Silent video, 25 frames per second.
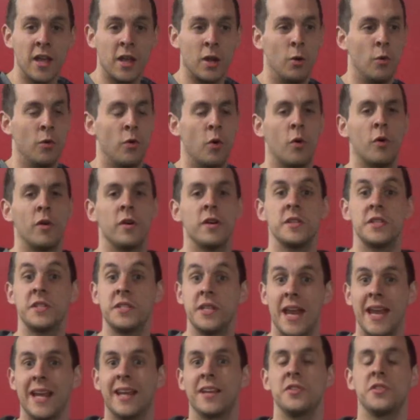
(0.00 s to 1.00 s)
in order to
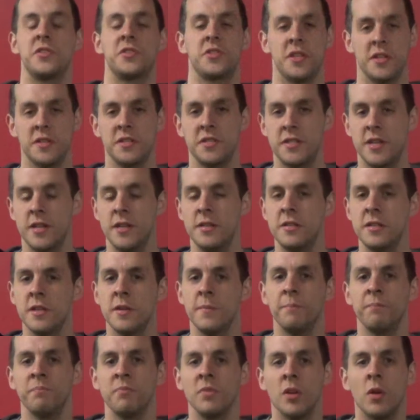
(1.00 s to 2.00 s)
stay consistent,
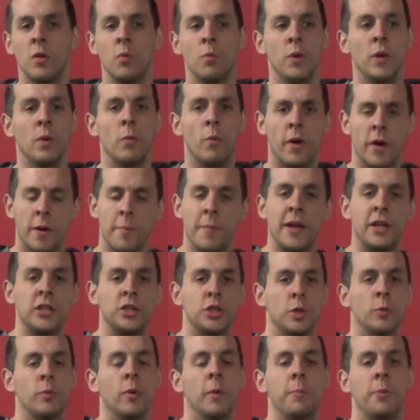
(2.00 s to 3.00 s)
we want to make
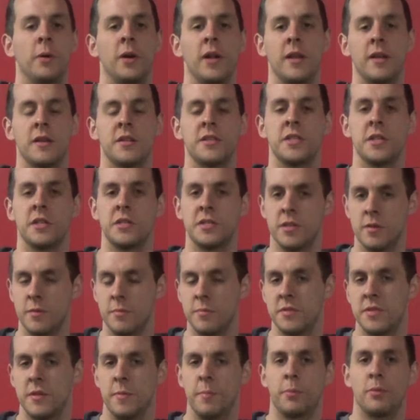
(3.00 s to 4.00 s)
sure we're putting
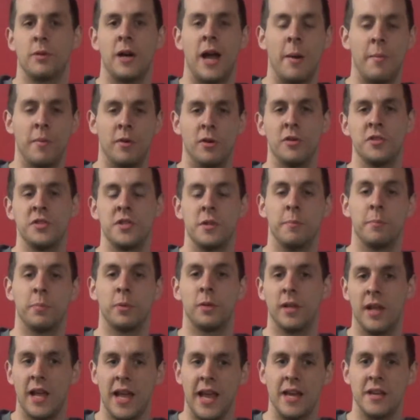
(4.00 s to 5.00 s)
systems and parameters in
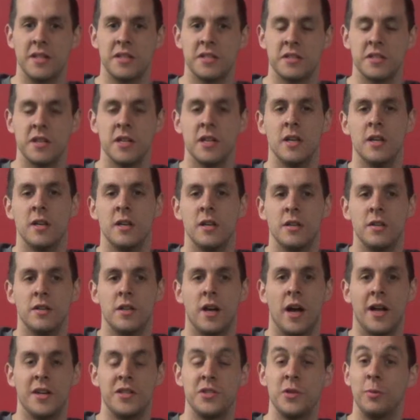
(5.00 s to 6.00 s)
place
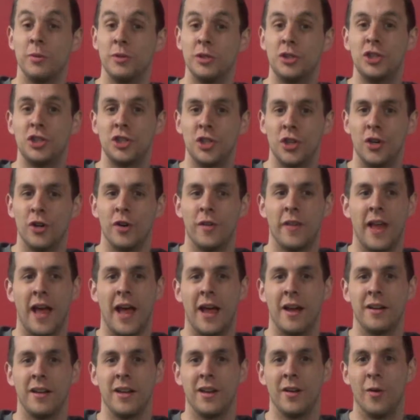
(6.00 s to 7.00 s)
to ensure
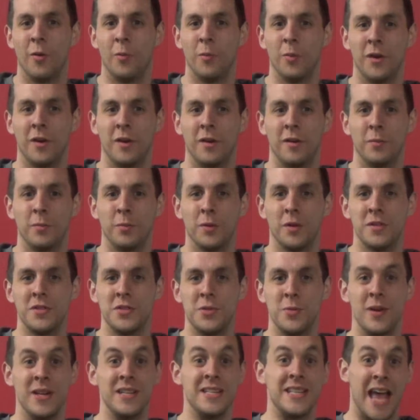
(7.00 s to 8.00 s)
that we're
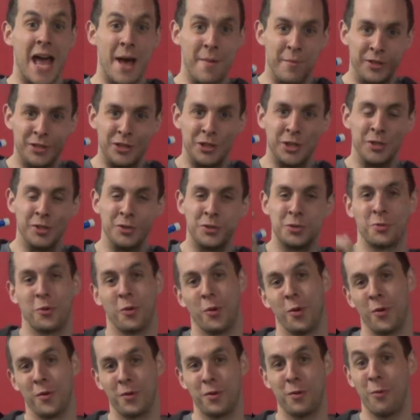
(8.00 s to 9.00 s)
doing damage
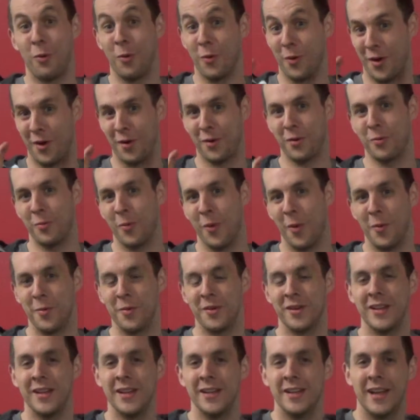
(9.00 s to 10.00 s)
control, quote
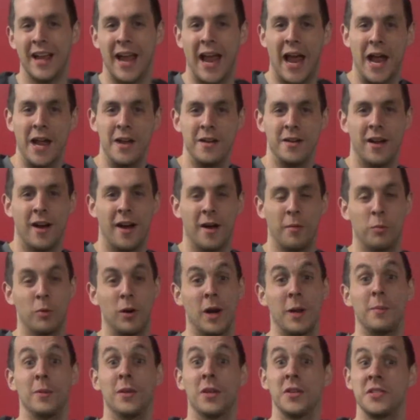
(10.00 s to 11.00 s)
unquote, and we're
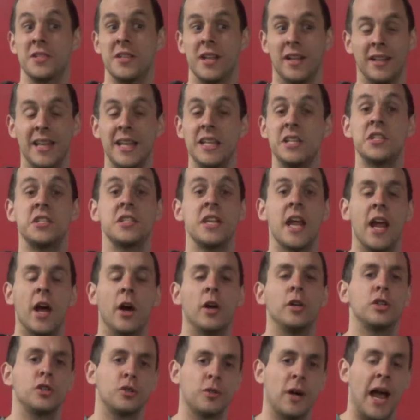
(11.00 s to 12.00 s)
able to at least stay
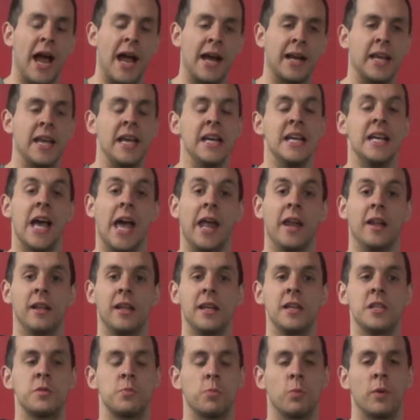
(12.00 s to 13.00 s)
on track, and at
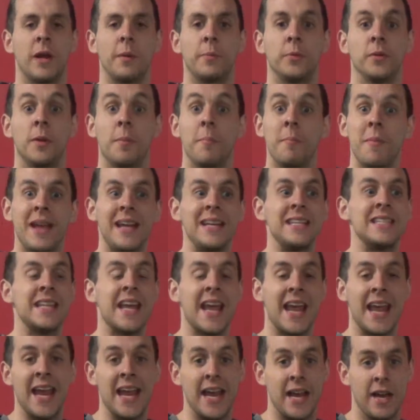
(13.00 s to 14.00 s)
least we're able to
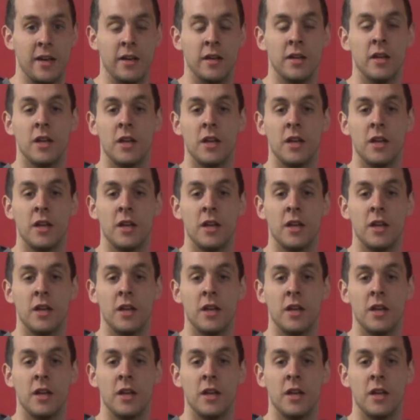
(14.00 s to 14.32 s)
maintain,